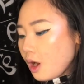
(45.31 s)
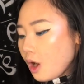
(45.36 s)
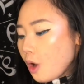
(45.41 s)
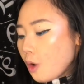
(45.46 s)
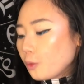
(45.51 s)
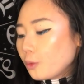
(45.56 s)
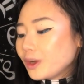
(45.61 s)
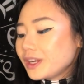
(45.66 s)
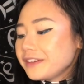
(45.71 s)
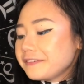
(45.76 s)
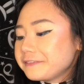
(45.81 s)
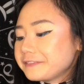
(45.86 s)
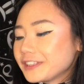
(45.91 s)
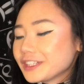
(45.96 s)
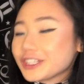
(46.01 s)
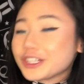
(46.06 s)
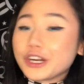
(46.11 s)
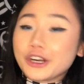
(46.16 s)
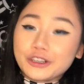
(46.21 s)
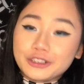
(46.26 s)
What if the
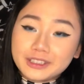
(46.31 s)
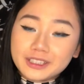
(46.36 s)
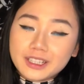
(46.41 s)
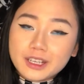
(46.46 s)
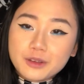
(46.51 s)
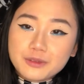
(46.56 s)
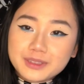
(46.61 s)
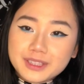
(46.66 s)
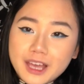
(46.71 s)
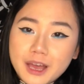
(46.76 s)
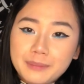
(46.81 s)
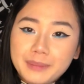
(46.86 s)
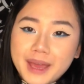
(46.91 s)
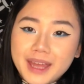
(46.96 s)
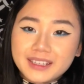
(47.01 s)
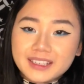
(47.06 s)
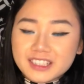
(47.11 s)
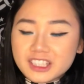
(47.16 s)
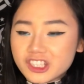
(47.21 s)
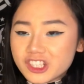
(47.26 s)
curtain goes up and
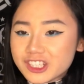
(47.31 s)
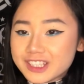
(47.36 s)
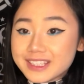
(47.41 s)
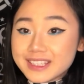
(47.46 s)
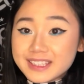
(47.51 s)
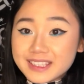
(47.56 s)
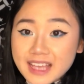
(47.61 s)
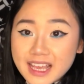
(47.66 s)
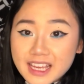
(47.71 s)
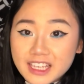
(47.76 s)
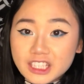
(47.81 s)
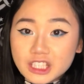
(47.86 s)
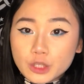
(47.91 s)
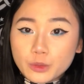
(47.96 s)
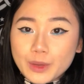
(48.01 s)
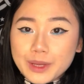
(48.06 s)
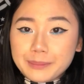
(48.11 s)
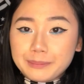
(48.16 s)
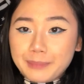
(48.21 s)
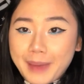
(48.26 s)
it's just Zayn
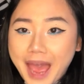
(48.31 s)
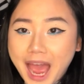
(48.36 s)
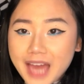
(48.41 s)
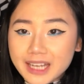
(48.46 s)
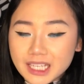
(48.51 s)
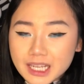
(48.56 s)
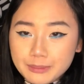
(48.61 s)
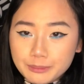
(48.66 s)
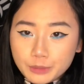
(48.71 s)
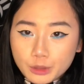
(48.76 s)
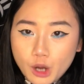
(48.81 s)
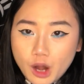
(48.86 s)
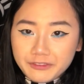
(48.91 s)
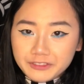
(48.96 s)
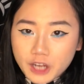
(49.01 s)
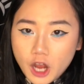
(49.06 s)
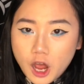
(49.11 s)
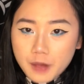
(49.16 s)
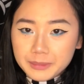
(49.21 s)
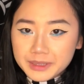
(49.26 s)
doing bad improv
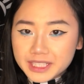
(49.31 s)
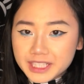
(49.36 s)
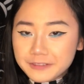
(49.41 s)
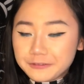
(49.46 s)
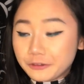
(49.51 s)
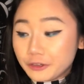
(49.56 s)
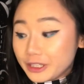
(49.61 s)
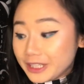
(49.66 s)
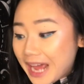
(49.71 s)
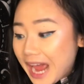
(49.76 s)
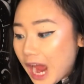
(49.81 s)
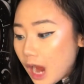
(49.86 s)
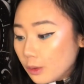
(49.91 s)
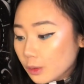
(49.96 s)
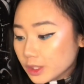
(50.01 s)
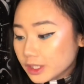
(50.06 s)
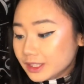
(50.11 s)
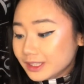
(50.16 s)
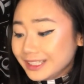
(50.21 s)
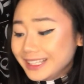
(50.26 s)
comedy for an
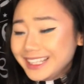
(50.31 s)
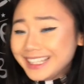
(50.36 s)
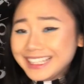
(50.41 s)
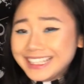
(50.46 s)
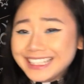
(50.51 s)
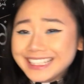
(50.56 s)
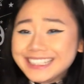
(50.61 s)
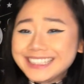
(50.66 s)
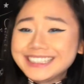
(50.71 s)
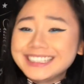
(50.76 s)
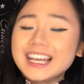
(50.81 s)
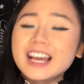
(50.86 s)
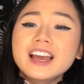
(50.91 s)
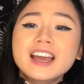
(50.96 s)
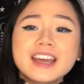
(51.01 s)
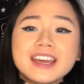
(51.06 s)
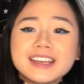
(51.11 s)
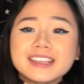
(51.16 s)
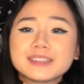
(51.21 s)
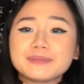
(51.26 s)
hour?
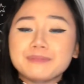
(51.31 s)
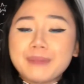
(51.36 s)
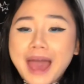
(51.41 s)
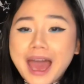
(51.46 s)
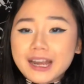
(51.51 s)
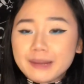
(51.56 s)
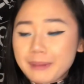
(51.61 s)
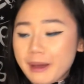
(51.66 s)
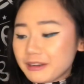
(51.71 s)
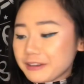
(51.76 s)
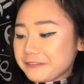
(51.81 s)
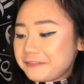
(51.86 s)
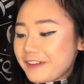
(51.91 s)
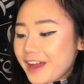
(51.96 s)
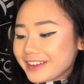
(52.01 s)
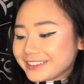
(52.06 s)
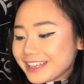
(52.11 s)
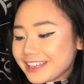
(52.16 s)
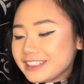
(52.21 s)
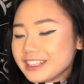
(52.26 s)
He's mad about the
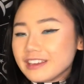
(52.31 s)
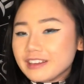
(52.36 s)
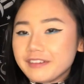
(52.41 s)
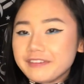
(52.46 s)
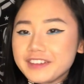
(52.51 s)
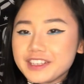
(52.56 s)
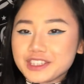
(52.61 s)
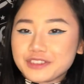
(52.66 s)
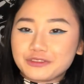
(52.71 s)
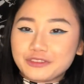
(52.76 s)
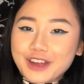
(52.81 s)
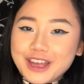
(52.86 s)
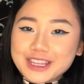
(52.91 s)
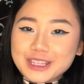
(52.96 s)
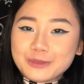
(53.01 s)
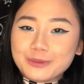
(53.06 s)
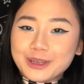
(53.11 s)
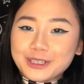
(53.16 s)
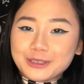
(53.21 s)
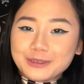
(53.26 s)
fact that none of his friends
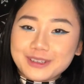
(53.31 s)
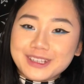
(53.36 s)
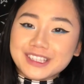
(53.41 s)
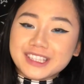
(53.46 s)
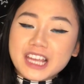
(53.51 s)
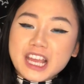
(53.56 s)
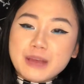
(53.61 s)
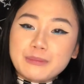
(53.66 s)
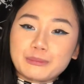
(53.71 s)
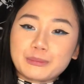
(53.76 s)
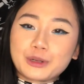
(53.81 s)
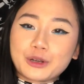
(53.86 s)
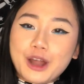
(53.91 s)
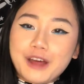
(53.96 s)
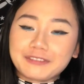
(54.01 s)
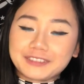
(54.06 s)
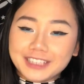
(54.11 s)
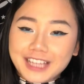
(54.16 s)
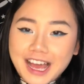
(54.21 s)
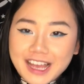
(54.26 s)
went to his
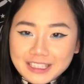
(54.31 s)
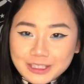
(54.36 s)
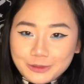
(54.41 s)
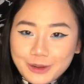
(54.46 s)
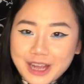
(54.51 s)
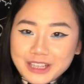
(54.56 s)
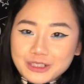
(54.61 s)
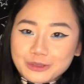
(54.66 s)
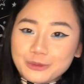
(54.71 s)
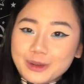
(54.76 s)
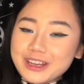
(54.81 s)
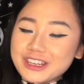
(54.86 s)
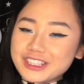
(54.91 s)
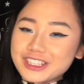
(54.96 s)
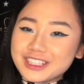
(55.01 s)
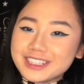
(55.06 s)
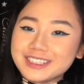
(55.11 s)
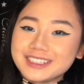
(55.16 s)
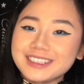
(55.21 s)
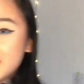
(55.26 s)
improv class
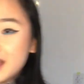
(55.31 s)
graduation.